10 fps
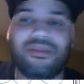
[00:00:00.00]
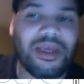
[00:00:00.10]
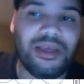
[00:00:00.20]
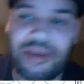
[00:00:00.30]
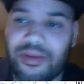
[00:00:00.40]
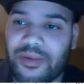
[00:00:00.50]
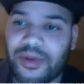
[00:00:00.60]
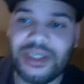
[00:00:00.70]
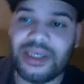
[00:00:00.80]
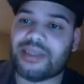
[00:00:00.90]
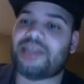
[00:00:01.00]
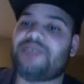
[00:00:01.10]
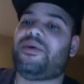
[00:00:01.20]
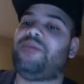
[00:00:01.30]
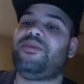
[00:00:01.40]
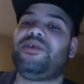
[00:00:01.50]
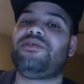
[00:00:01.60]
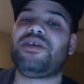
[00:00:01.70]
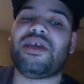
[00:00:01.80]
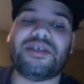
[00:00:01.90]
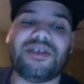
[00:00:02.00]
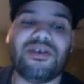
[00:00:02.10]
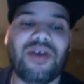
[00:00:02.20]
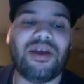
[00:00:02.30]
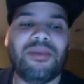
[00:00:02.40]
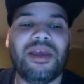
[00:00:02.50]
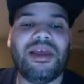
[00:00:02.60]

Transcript: HTML CSS by Building Instagram.